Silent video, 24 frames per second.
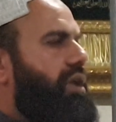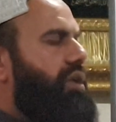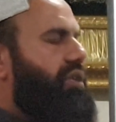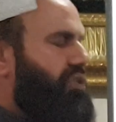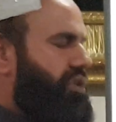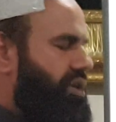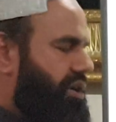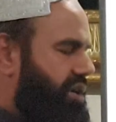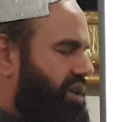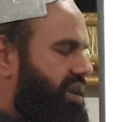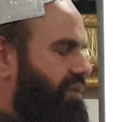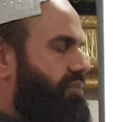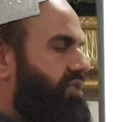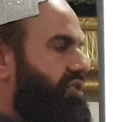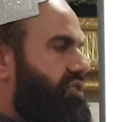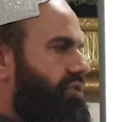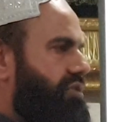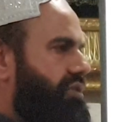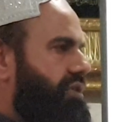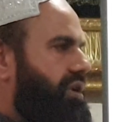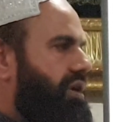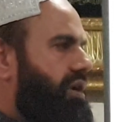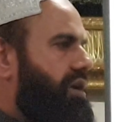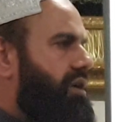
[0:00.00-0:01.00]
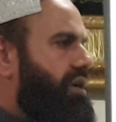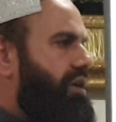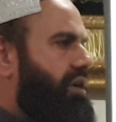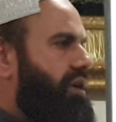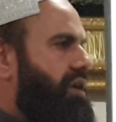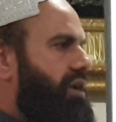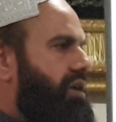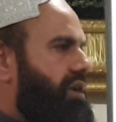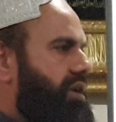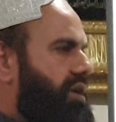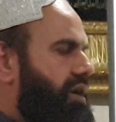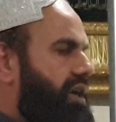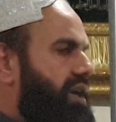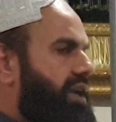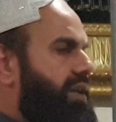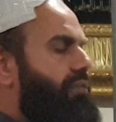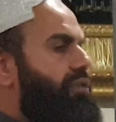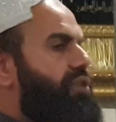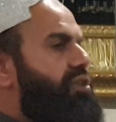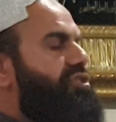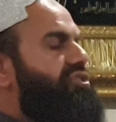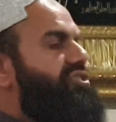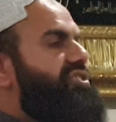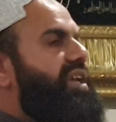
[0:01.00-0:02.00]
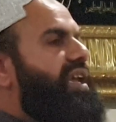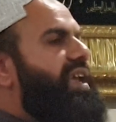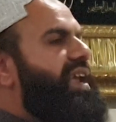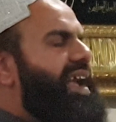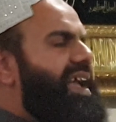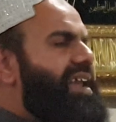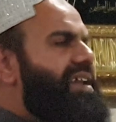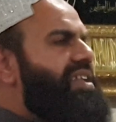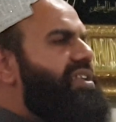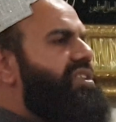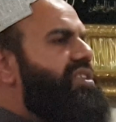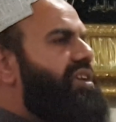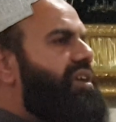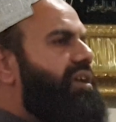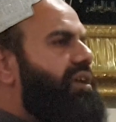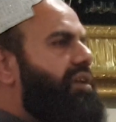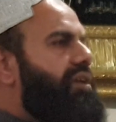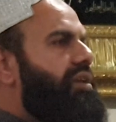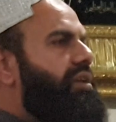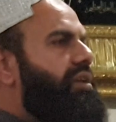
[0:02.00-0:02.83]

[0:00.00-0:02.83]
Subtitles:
3 times is sunnah. Yeah. If you say anything.